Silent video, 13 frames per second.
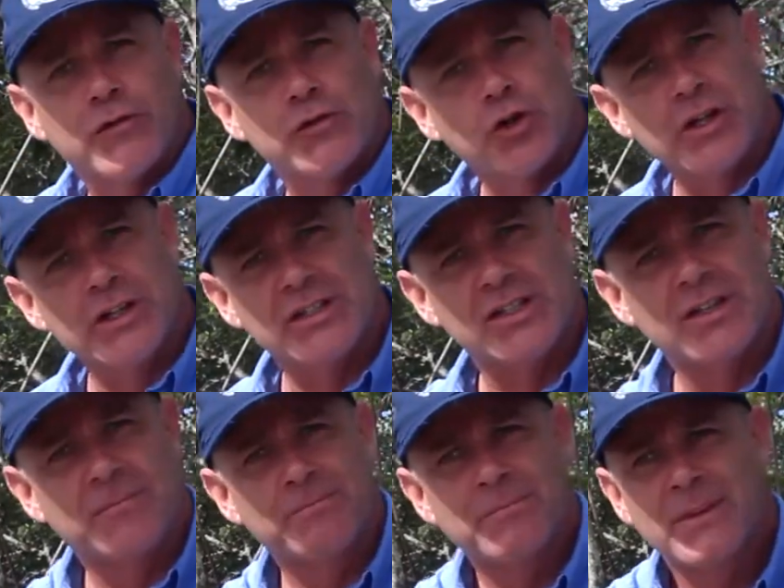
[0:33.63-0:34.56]
trees.
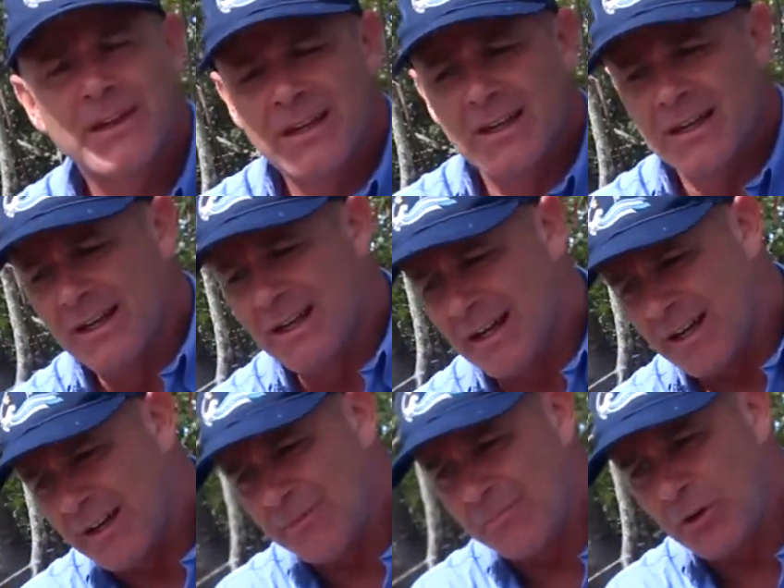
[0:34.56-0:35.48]

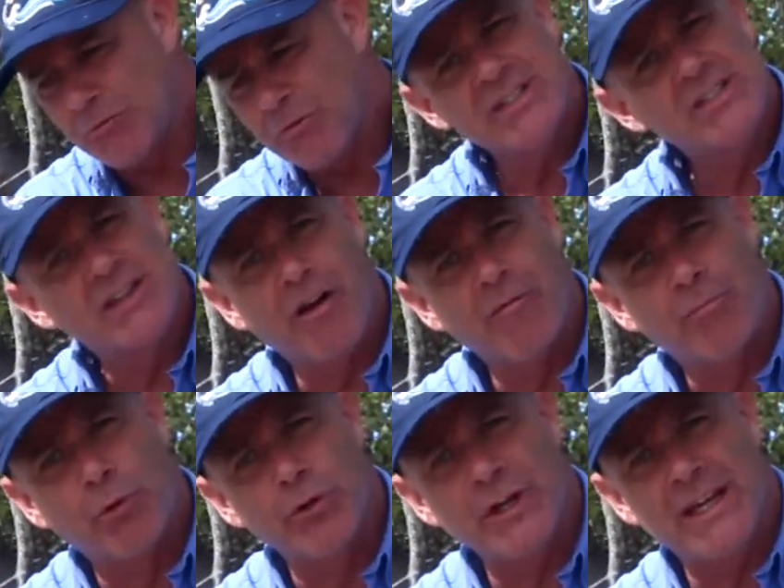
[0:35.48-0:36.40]
The reason I
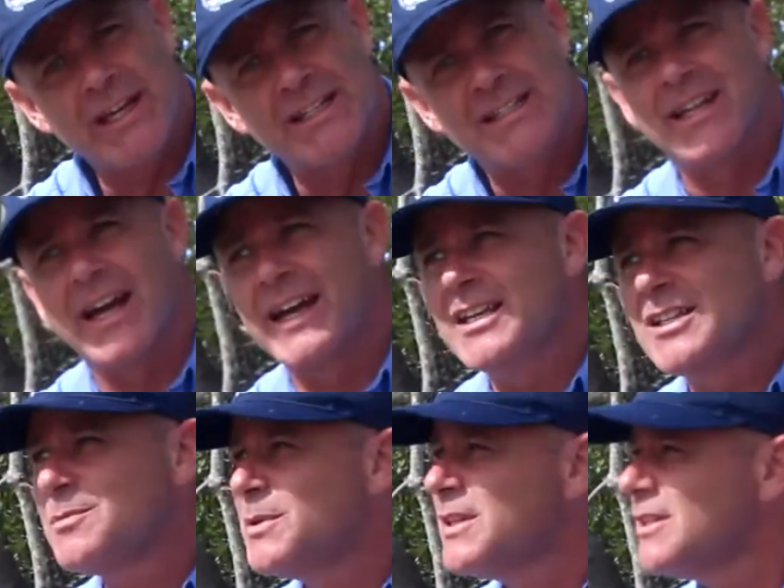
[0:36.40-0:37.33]
brought you here today
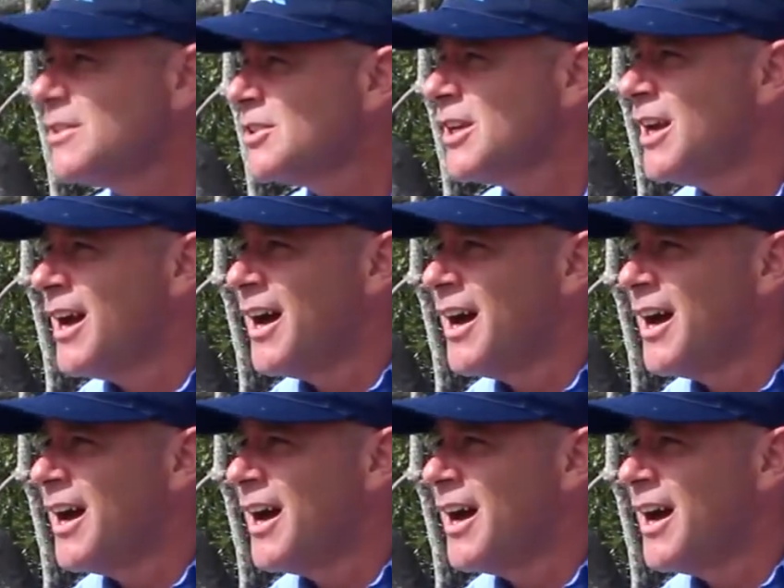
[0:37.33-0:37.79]
is because